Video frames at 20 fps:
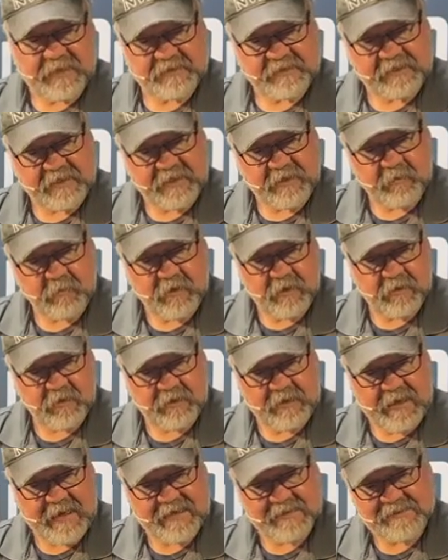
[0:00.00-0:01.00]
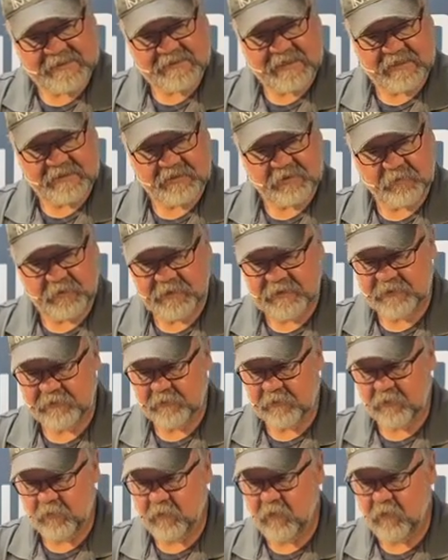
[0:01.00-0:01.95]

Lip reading: Next thing you want to look at accessories.